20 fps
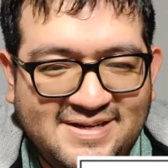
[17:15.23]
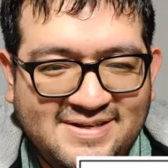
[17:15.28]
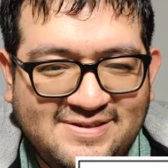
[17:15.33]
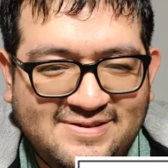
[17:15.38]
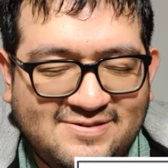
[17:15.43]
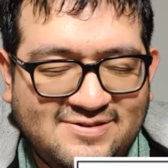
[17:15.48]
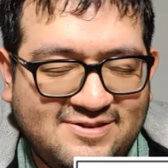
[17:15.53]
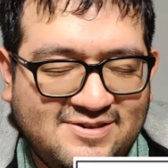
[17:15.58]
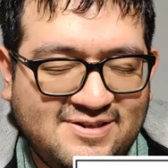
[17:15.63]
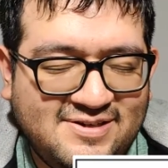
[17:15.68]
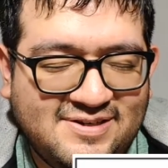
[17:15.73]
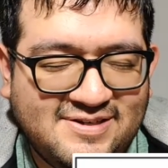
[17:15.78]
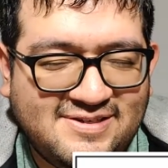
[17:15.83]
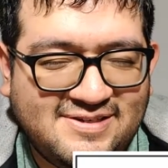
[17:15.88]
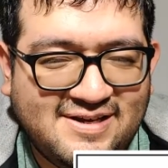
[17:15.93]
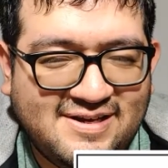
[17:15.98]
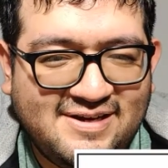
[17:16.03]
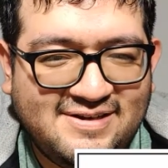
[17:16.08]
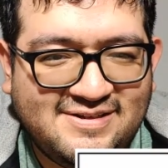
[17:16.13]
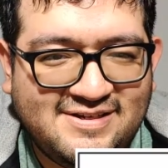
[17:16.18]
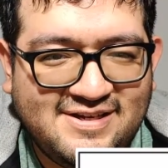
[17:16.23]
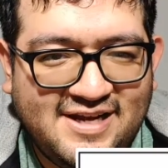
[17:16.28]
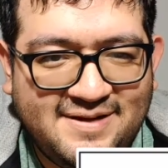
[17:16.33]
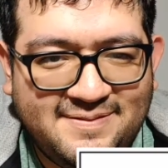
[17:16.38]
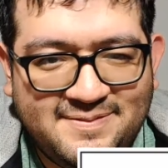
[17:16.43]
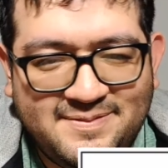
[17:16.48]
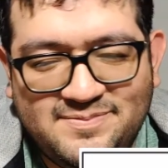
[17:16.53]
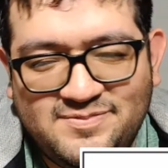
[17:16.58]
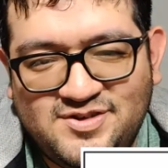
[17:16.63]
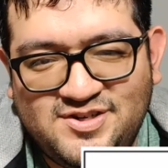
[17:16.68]
So she decided to
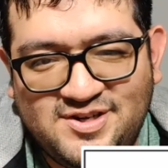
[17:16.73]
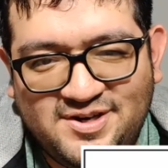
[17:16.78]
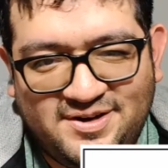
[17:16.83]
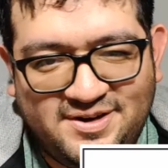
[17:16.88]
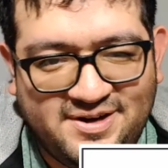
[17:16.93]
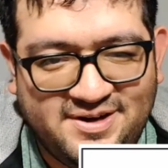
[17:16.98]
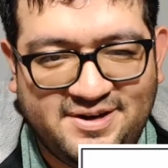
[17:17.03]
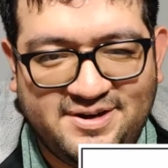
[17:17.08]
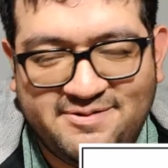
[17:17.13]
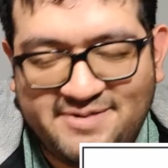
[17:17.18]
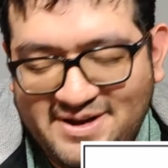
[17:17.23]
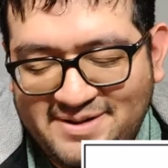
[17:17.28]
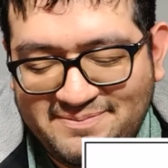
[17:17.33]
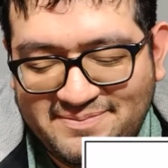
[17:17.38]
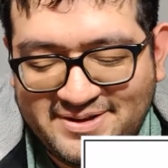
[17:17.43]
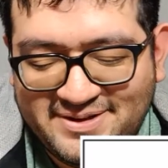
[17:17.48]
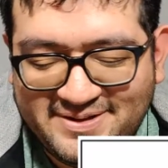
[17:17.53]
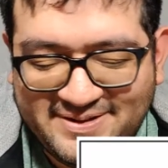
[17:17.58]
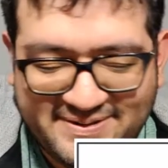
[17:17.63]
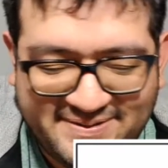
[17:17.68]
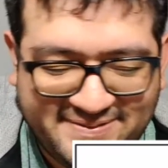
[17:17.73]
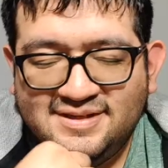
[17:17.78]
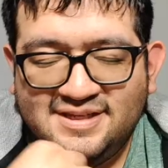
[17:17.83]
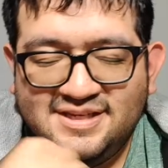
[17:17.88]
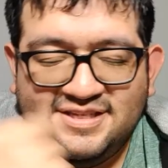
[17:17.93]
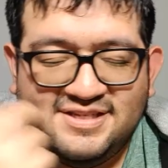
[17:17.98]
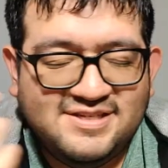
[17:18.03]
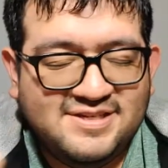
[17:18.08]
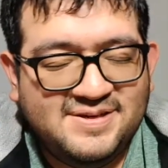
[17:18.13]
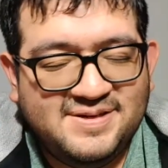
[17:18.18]
name him Shiki Granbell.
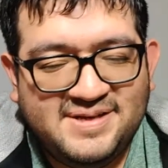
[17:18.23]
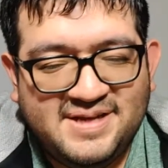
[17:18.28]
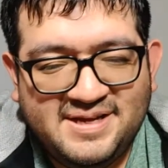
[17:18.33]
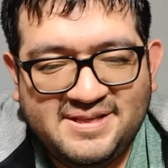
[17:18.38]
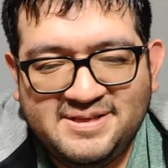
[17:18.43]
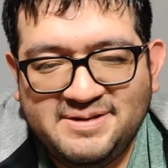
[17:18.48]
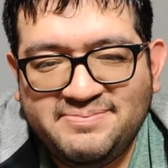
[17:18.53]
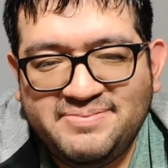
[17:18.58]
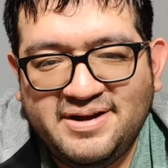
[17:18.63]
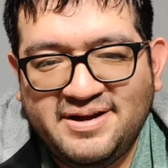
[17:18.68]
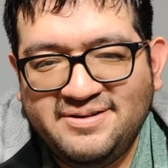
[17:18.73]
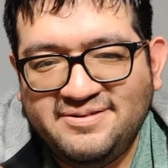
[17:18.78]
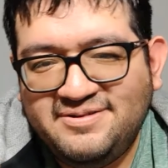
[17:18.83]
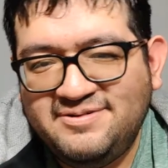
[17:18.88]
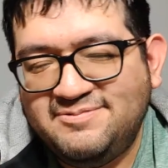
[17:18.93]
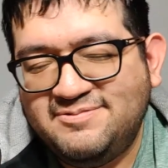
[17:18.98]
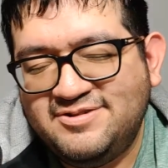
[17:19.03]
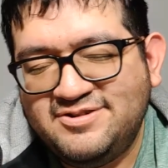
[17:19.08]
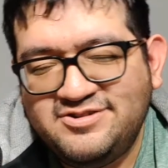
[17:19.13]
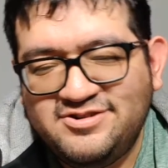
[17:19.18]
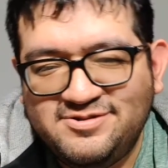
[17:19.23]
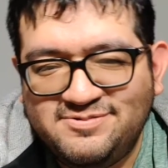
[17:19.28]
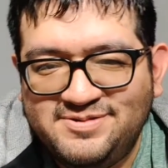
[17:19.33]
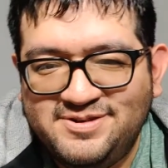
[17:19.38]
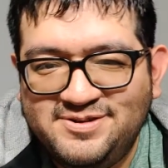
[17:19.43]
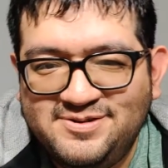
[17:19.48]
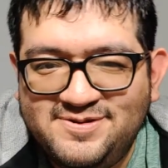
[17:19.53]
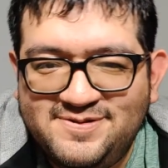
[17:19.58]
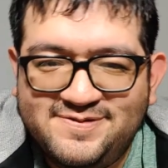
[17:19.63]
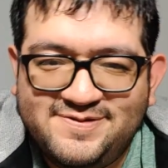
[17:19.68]
And so now they're pondering, what should we
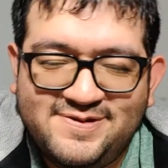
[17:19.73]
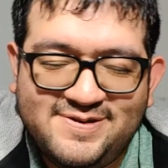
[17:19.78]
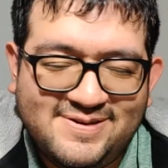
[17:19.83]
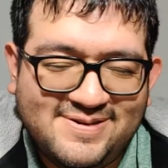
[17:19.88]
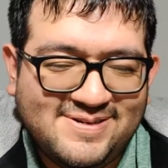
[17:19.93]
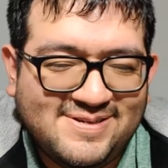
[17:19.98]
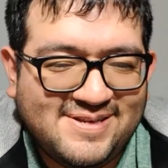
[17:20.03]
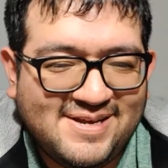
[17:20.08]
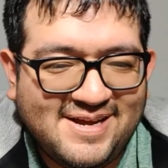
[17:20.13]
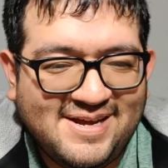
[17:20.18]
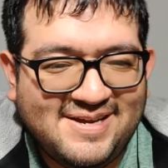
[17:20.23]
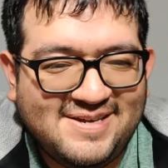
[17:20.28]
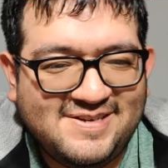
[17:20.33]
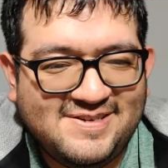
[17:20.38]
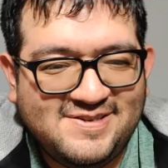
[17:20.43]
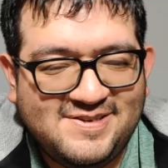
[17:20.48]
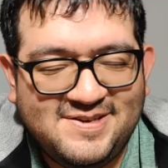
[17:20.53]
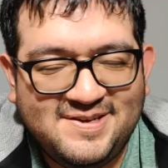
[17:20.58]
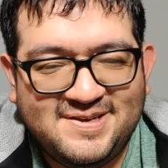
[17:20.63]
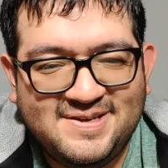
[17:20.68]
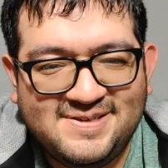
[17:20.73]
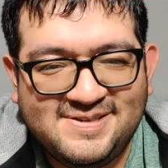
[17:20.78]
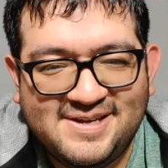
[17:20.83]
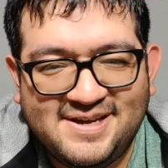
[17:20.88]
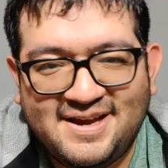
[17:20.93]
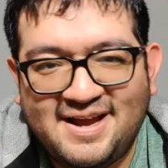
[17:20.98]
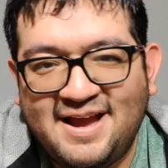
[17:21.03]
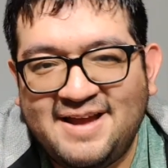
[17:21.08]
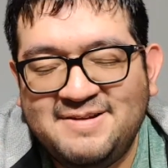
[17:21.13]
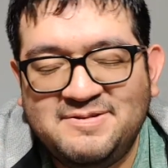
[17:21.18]
do first? And Shiki's
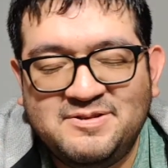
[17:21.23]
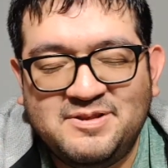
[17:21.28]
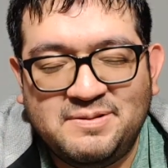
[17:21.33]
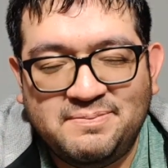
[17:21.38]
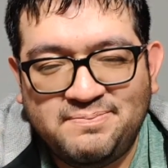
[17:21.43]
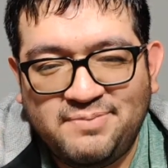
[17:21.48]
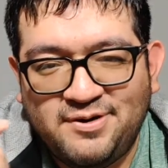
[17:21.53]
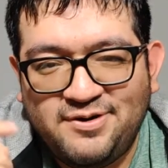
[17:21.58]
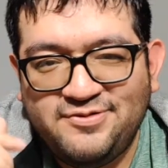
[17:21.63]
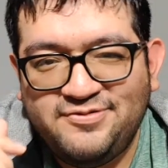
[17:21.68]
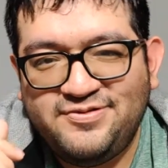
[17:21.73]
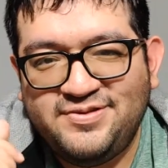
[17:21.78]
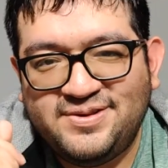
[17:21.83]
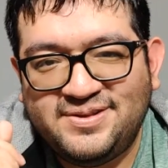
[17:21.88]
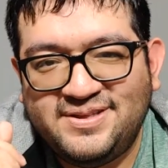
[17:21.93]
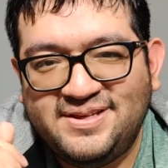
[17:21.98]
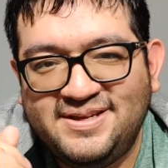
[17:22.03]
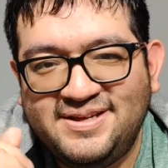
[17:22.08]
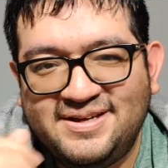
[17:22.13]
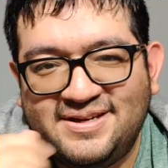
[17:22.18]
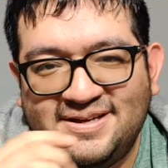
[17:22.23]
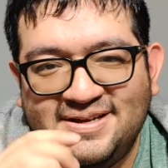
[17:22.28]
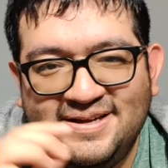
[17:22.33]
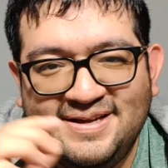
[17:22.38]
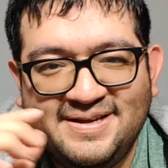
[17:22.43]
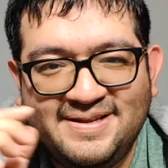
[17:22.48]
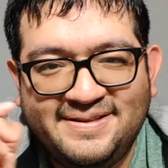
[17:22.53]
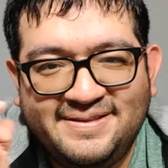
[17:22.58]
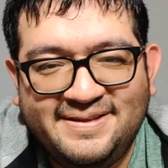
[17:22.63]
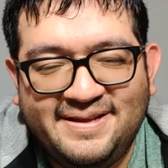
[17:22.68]
like, I know the perfect thing
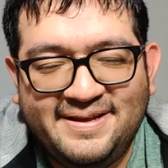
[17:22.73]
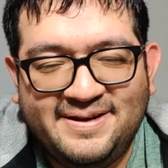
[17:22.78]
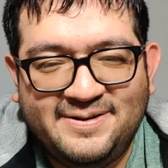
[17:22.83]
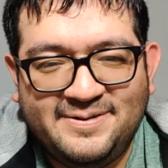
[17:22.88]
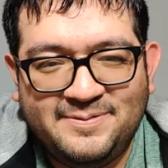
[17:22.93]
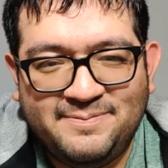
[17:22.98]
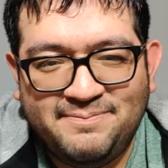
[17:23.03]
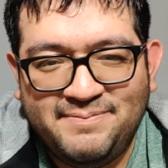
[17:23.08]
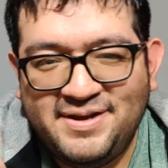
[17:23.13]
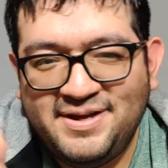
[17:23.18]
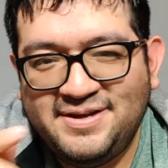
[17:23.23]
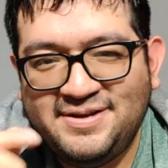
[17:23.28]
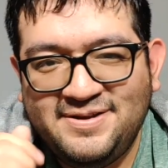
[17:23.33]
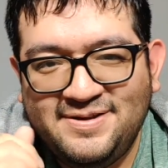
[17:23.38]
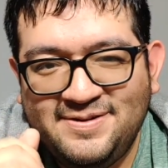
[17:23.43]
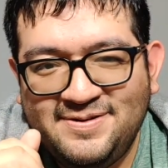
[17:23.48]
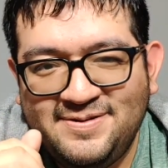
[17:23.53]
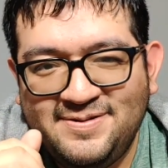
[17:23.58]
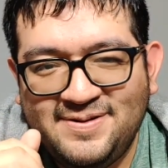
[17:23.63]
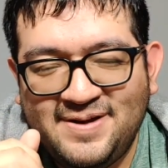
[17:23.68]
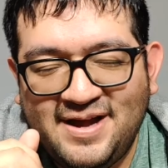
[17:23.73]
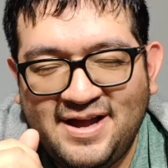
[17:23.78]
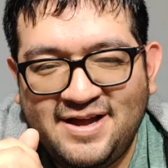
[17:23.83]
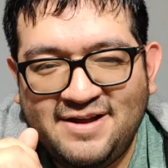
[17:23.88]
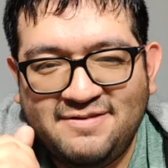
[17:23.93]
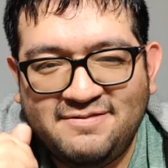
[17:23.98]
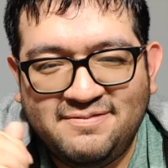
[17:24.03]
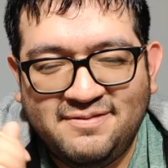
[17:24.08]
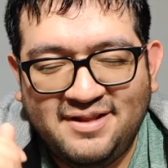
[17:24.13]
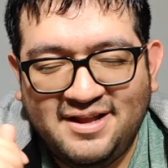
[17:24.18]
that'll make you
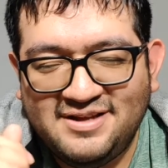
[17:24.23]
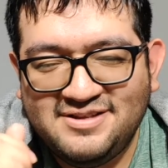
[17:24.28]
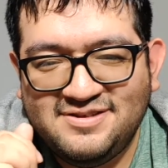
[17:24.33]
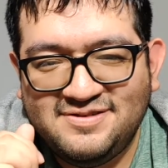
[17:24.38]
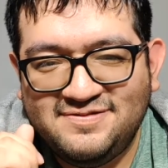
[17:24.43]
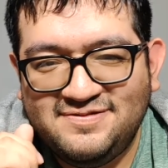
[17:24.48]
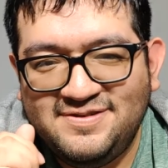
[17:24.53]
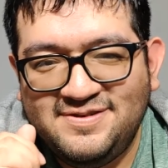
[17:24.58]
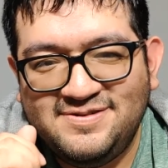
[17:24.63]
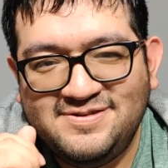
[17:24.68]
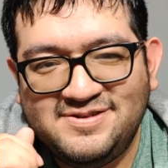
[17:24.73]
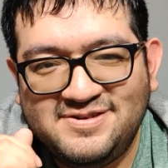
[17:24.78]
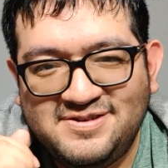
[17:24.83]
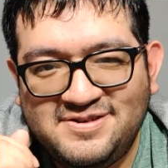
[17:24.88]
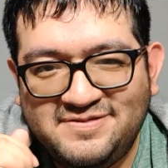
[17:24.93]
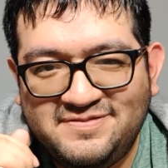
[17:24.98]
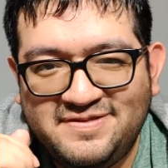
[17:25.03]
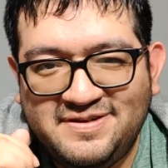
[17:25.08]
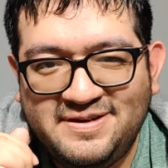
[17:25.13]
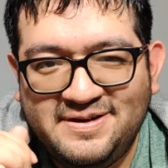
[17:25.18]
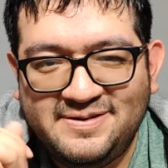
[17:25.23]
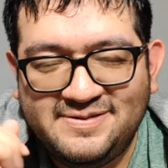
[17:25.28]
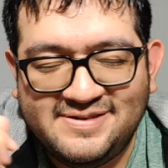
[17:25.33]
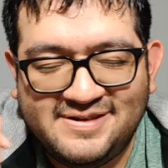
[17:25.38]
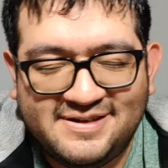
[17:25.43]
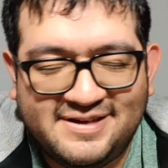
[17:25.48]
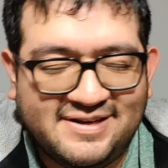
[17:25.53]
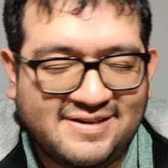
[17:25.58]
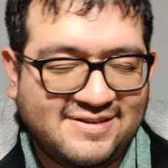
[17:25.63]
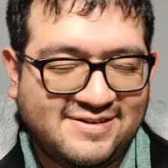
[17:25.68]
have lots of views on your videos
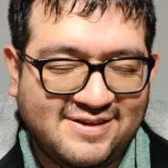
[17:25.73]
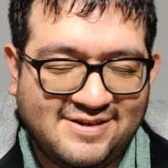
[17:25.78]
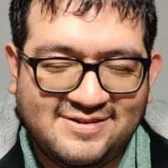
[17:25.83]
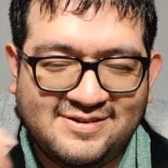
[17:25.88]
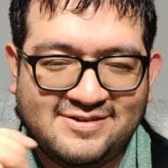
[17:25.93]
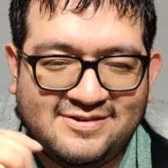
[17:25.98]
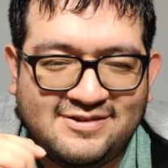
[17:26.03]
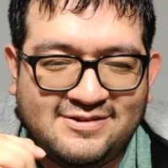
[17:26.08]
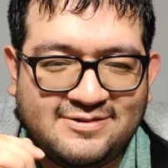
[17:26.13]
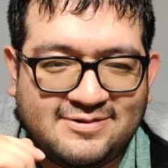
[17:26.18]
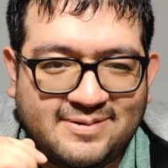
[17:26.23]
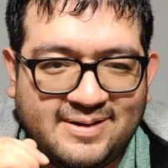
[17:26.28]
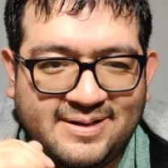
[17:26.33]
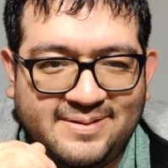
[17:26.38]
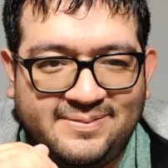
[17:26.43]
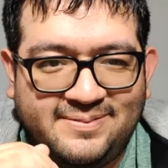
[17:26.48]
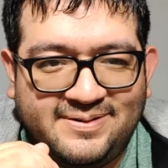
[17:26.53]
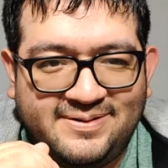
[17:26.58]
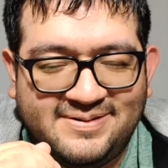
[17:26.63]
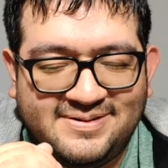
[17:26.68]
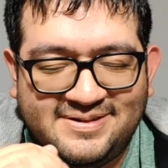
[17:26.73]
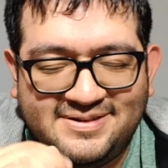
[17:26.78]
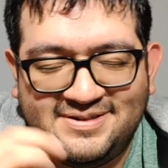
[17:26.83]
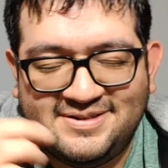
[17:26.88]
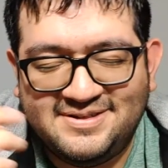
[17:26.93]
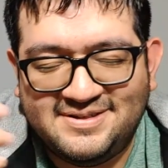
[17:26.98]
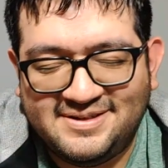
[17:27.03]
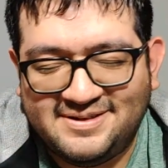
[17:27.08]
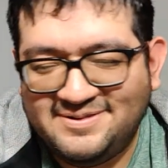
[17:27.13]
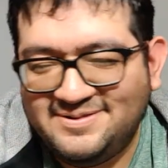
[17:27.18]
and get tons of subscribers. And
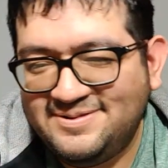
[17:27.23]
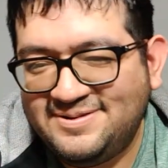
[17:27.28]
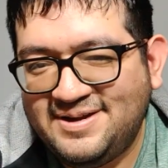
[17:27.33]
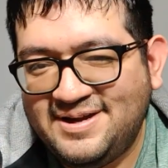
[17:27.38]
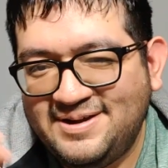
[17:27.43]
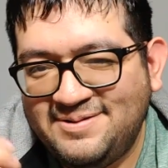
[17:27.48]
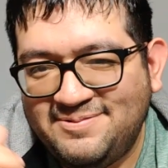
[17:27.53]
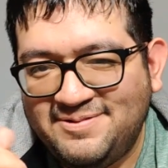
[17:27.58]
she's like, okay,